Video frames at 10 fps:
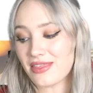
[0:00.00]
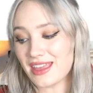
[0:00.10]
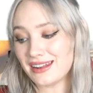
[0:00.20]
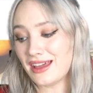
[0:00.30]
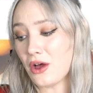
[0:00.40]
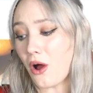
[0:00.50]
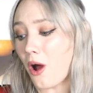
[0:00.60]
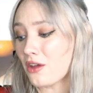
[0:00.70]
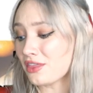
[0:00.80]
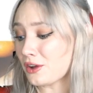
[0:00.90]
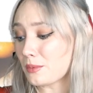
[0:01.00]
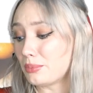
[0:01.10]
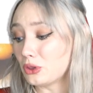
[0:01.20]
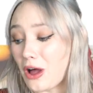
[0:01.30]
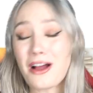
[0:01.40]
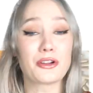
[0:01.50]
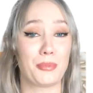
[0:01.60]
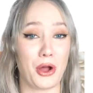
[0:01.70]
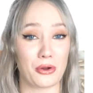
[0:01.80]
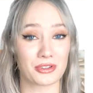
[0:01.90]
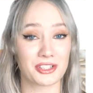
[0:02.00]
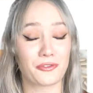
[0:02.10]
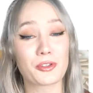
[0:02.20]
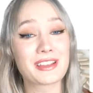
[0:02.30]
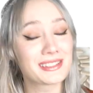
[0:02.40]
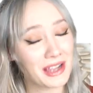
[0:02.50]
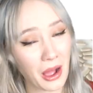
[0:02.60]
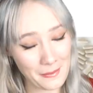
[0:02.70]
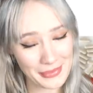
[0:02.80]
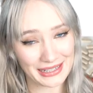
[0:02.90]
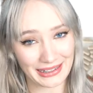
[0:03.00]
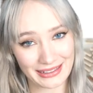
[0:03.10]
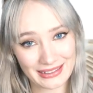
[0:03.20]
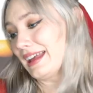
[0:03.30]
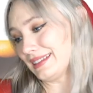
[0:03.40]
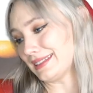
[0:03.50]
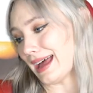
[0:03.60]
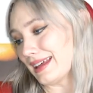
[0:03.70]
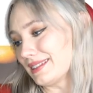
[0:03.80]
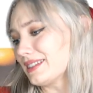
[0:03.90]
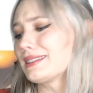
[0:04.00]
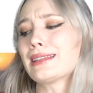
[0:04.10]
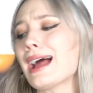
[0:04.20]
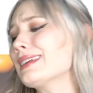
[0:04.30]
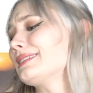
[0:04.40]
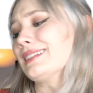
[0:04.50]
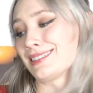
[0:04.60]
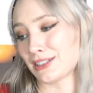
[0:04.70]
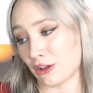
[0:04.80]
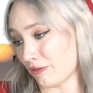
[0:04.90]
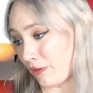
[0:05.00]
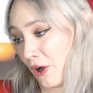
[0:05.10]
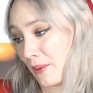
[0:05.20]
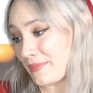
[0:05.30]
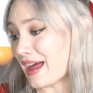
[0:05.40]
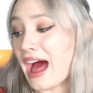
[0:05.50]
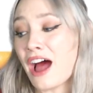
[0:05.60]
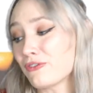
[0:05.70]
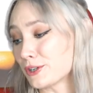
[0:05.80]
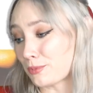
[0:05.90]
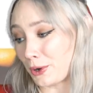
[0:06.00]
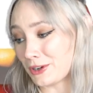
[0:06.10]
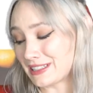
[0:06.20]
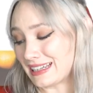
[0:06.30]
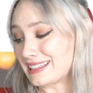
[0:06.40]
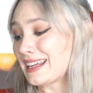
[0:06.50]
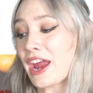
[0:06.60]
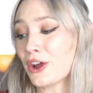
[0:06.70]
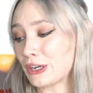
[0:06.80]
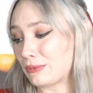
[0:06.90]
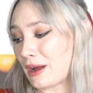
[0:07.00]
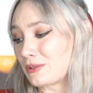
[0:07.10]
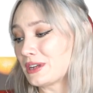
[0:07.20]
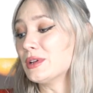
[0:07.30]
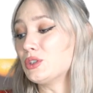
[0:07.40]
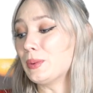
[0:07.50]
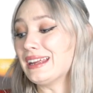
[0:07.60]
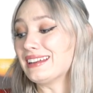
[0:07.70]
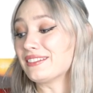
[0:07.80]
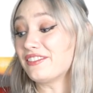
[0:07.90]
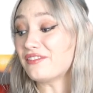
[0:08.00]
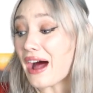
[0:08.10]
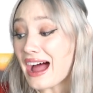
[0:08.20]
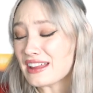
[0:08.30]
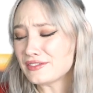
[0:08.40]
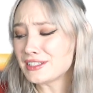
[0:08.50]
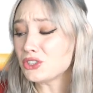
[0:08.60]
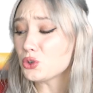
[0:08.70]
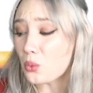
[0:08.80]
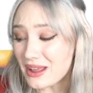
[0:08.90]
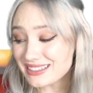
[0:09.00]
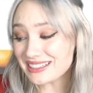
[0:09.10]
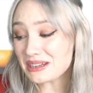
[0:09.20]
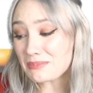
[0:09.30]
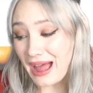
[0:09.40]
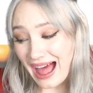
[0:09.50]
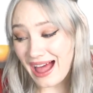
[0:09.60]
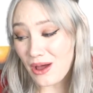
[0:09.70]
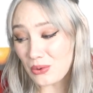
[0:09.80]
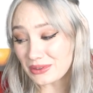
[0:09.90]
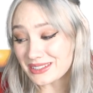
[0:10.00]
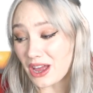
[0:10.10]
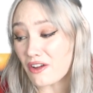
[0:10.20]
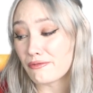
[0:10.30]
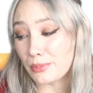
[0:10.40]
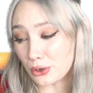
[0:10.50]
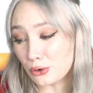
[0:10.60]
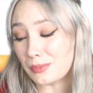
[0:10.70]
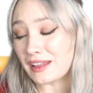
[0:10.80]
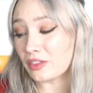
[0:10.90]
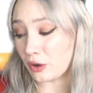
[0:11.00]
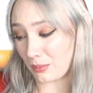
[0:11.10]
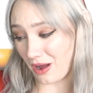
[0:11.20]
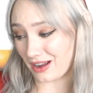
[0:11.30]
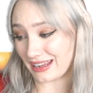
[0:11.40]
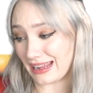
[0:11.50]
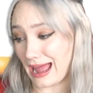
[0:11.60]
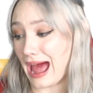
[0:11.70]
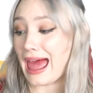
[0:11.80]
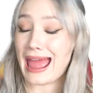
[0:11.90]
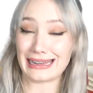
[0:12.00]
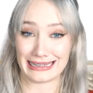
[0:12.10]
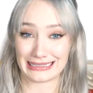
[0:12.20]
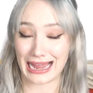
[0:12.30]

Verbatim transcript: And then on their blog post for this company, it says, scientists confirm the average person is carrying around between five to twenty pounds of poop in their body at any